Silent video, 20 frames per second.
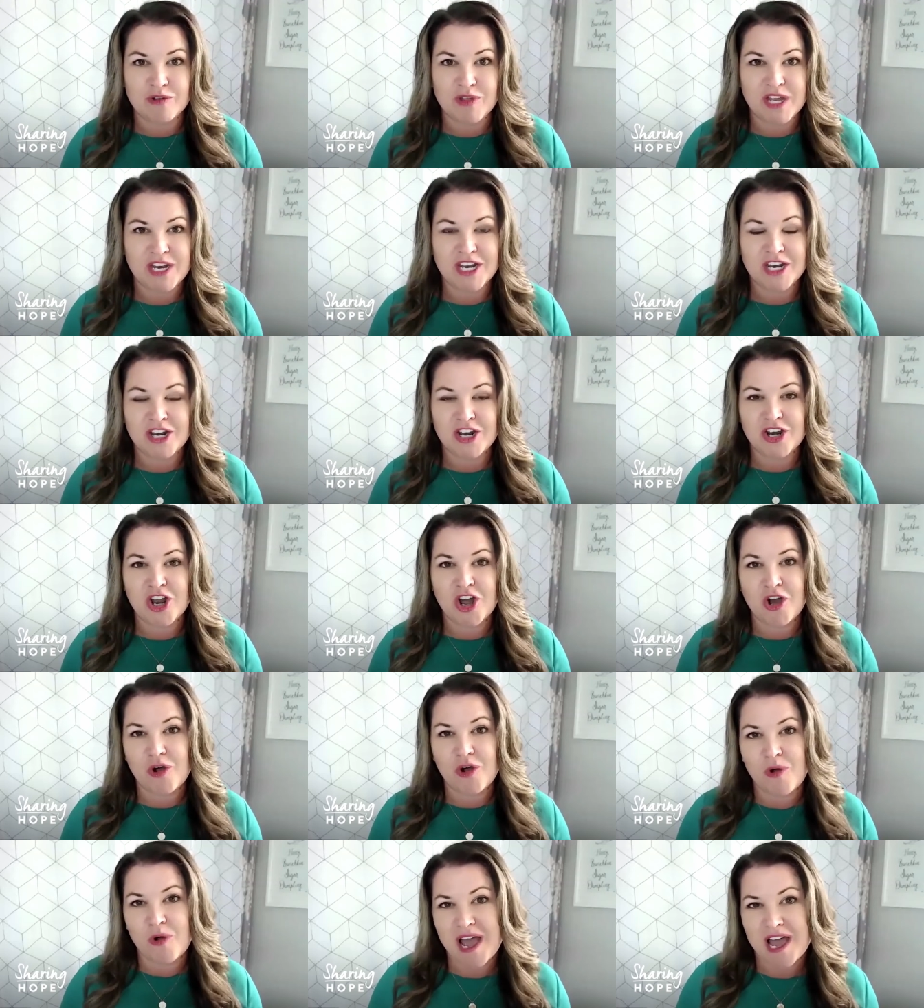They didn't
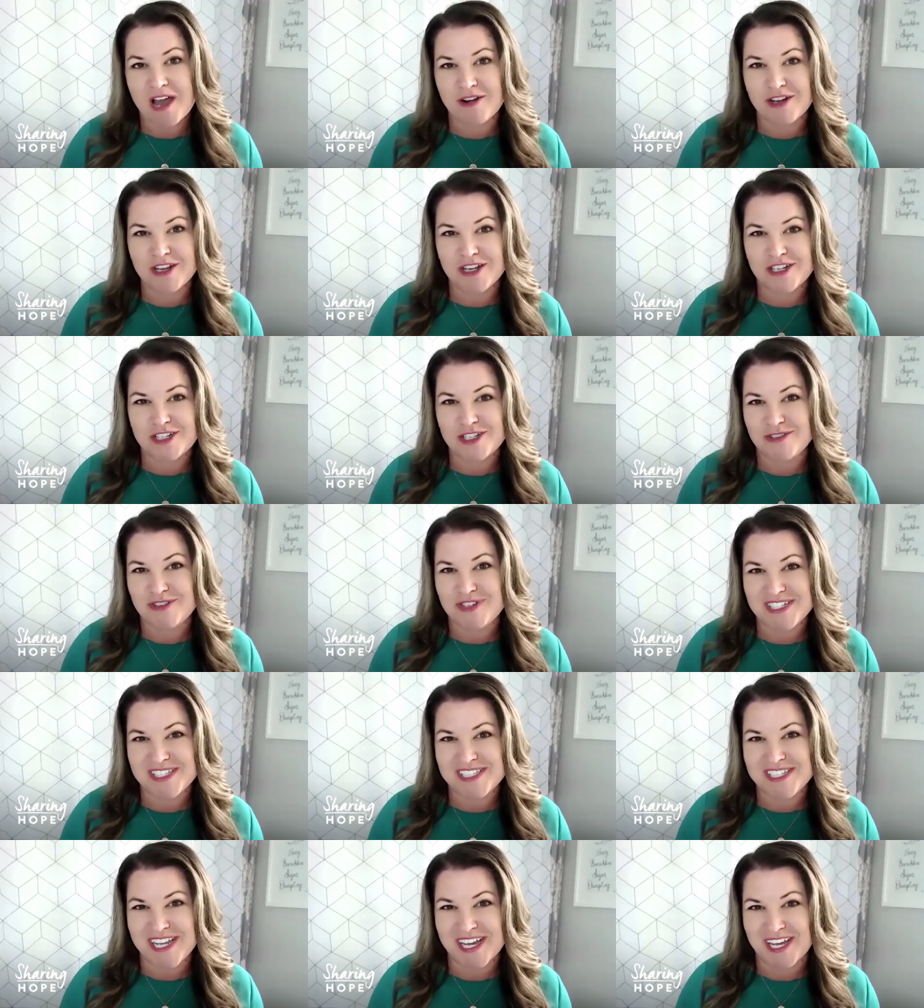know how to do
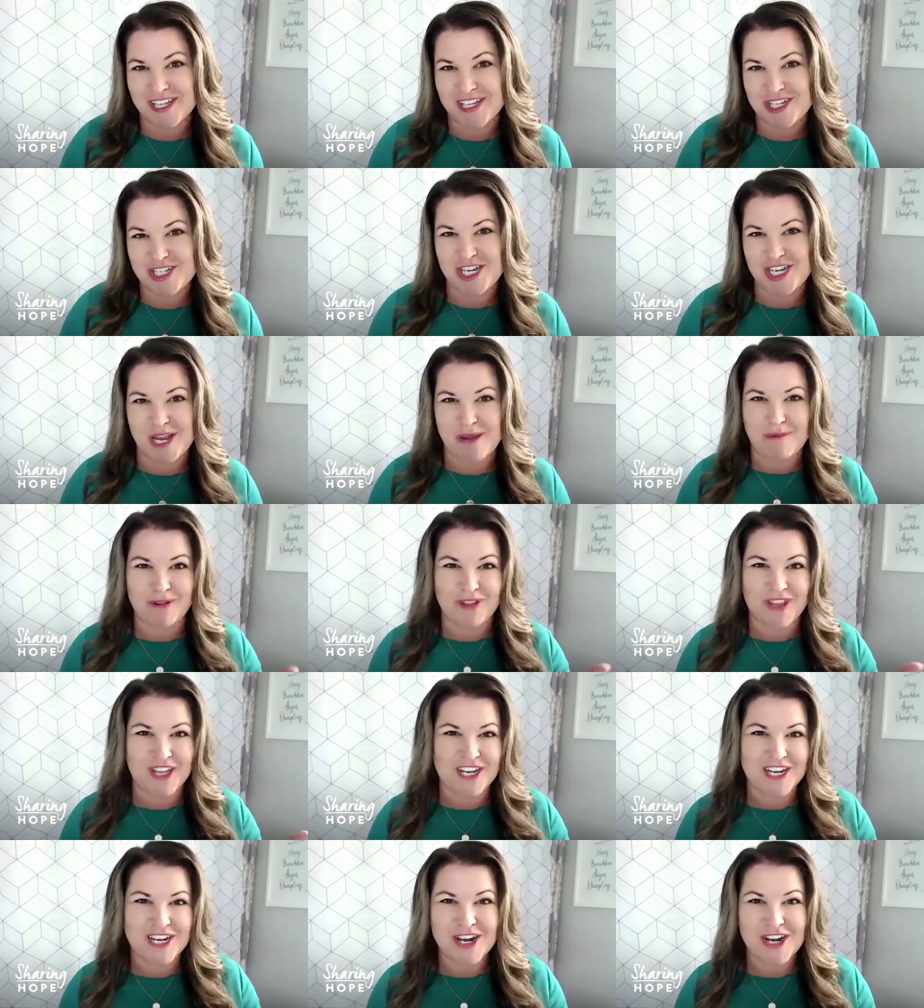Disney on the cheap, or
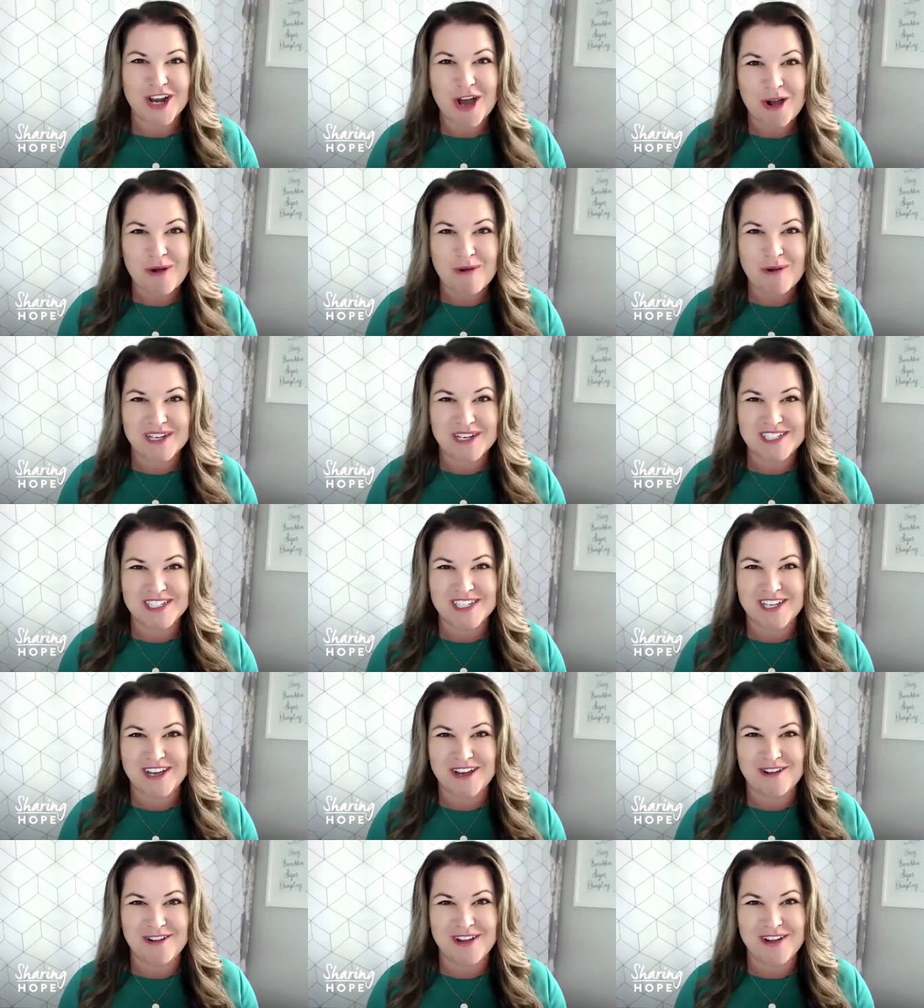they didn't know when to
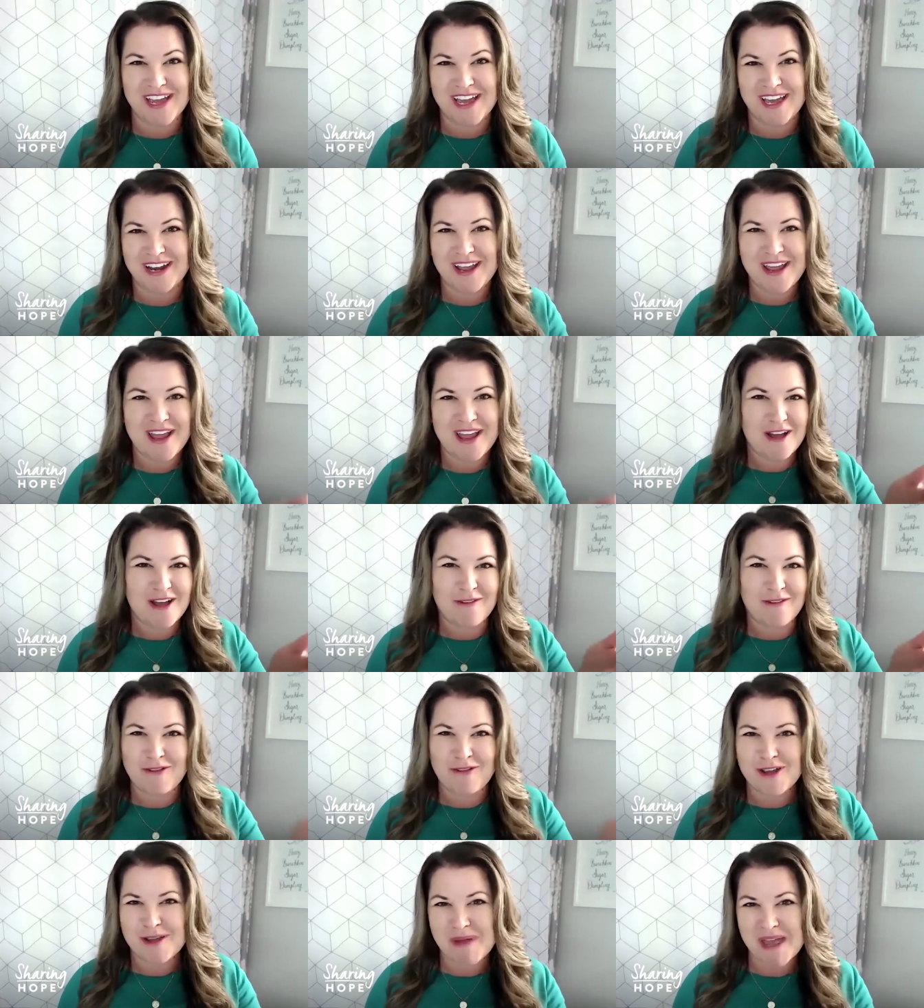go get a
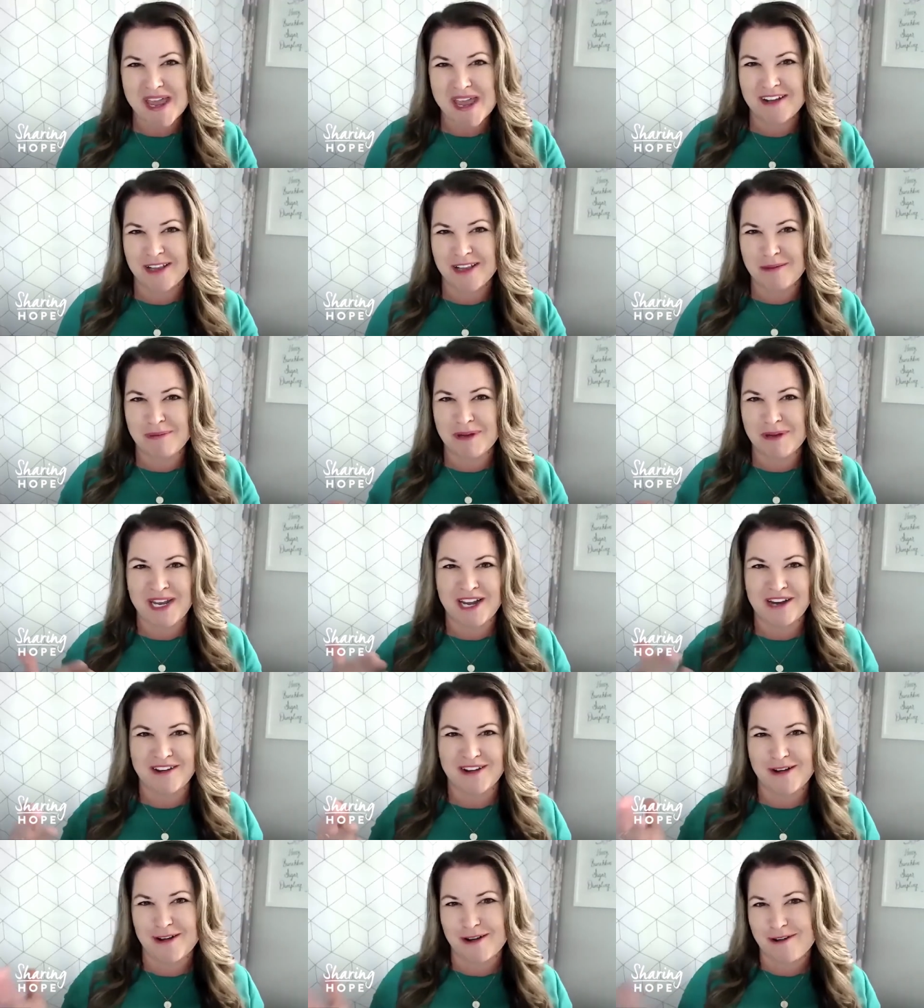free bagel at
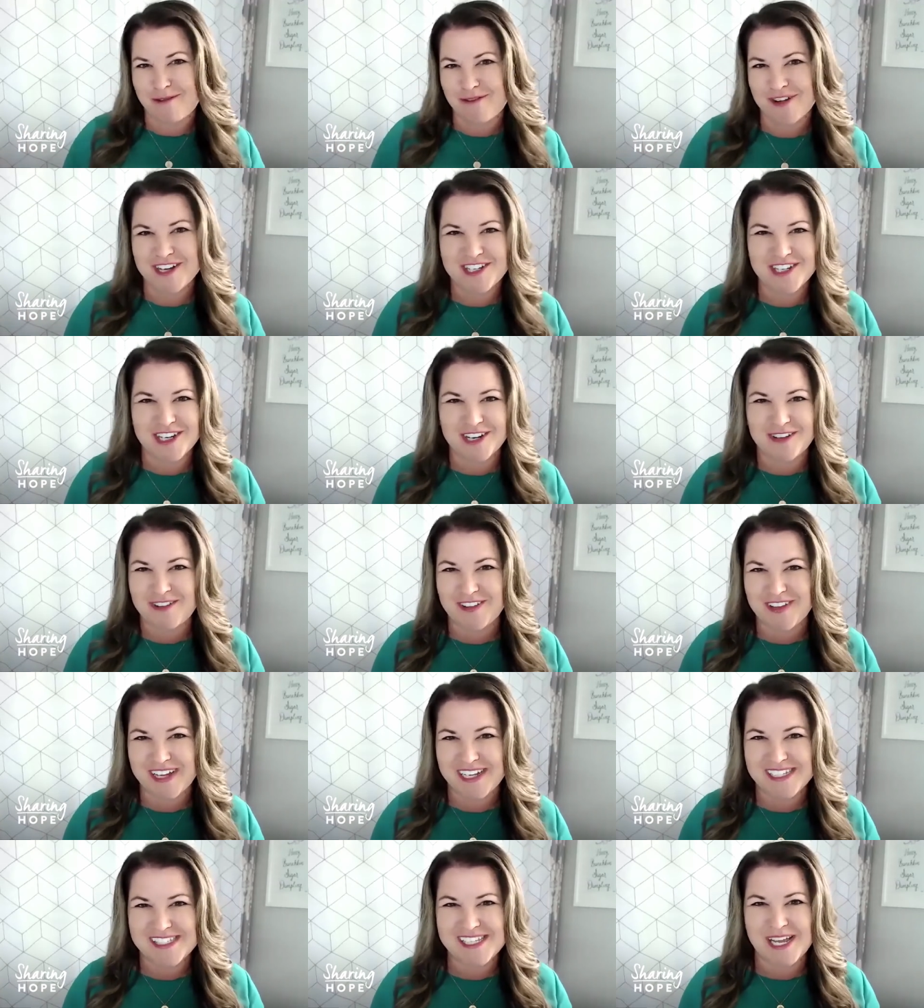Panera or a free
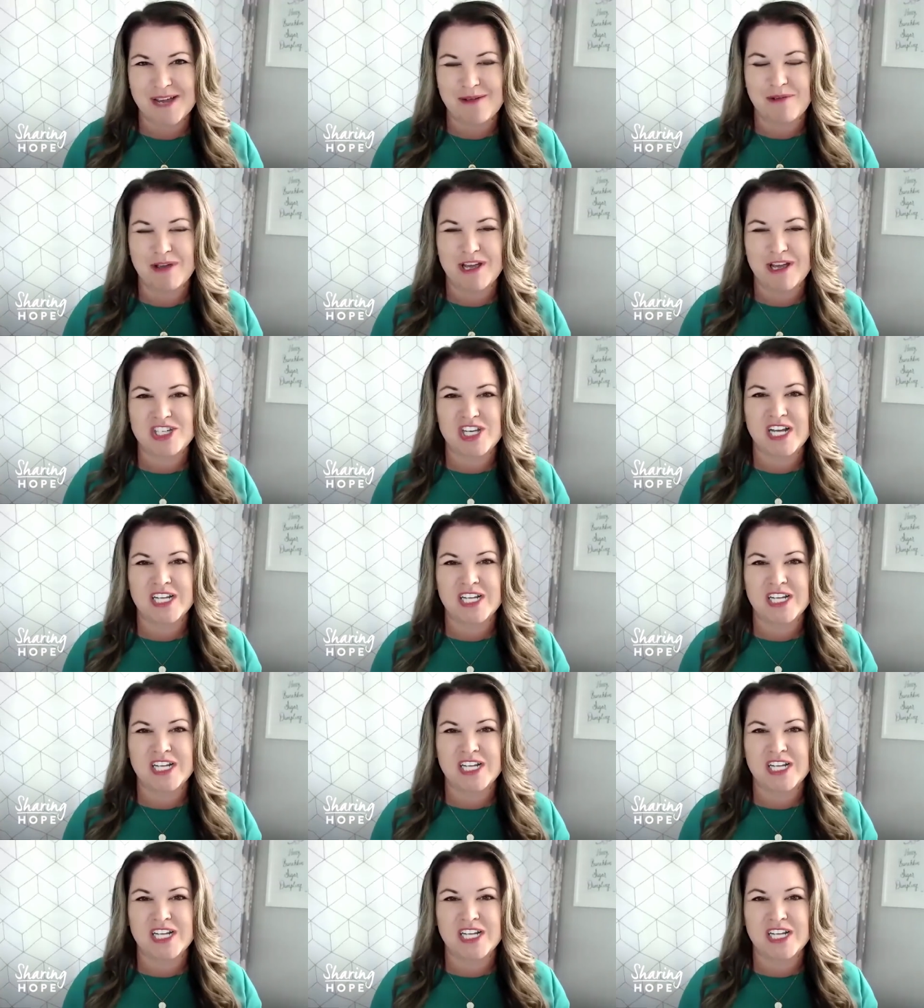Chick-fil-A sandwich.